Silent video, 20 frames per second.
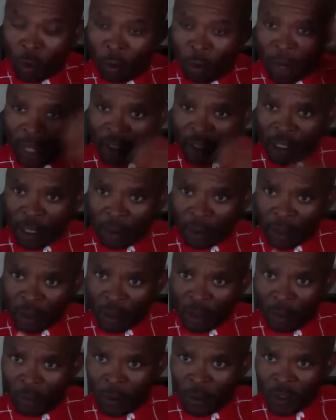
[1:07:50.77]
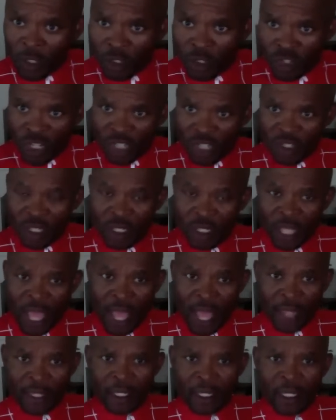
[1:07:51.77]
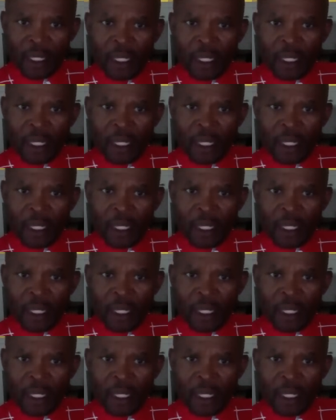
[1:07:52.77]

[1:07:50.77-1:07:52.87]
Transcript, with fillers: bike shops, but someone suggested that